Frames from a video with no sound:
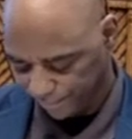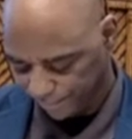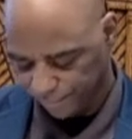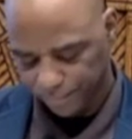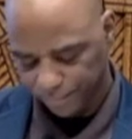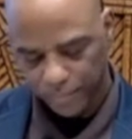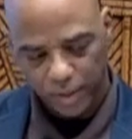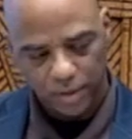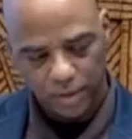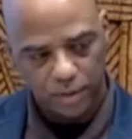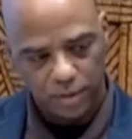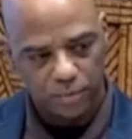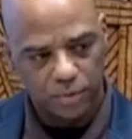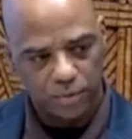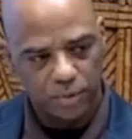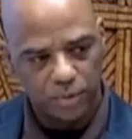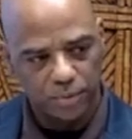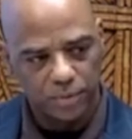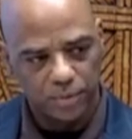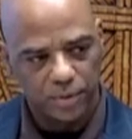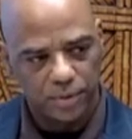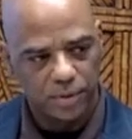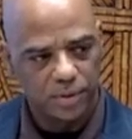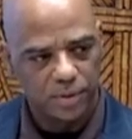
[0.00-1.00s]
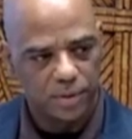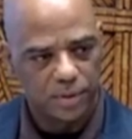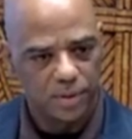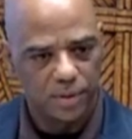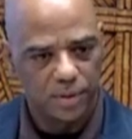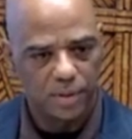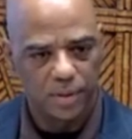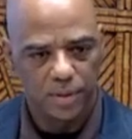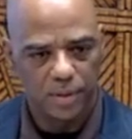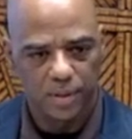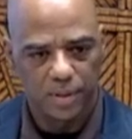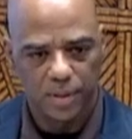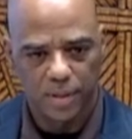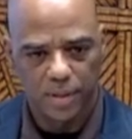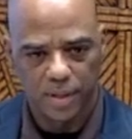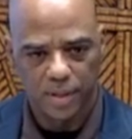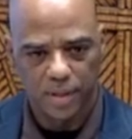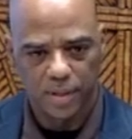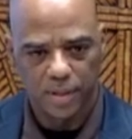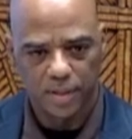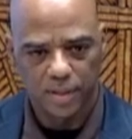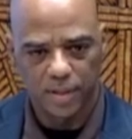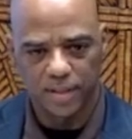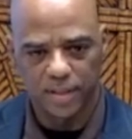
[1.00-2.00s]
the route
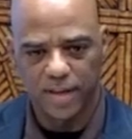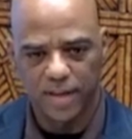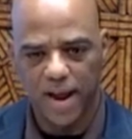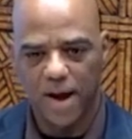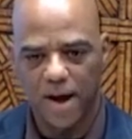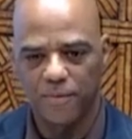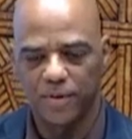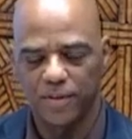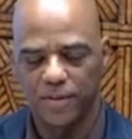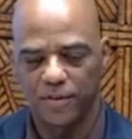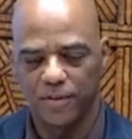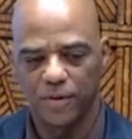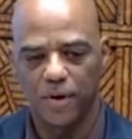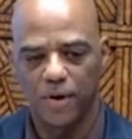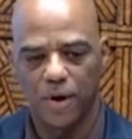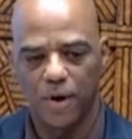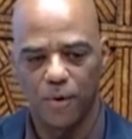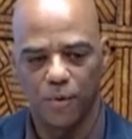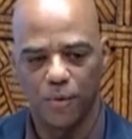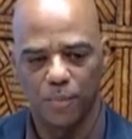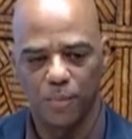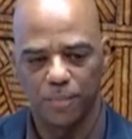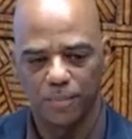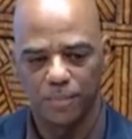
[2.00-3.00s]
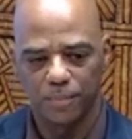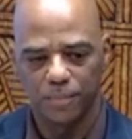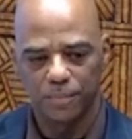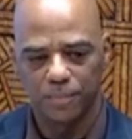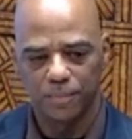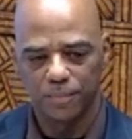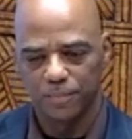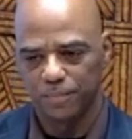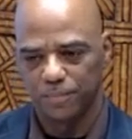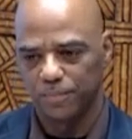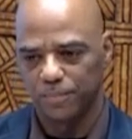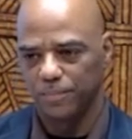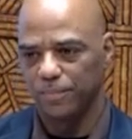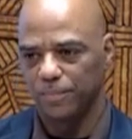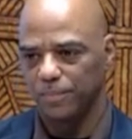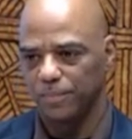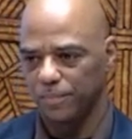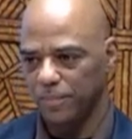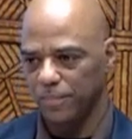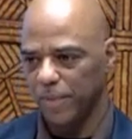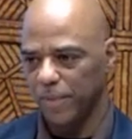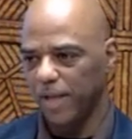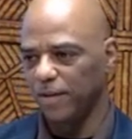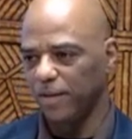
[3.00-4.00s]
that carries you home.
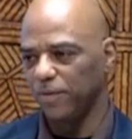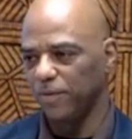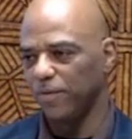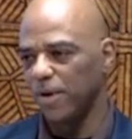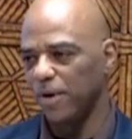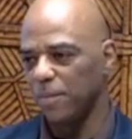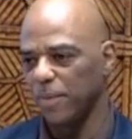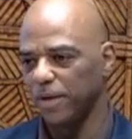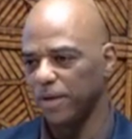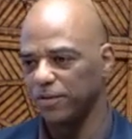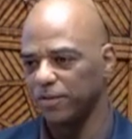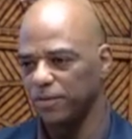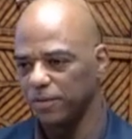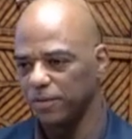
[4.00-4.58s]
Thank you very much.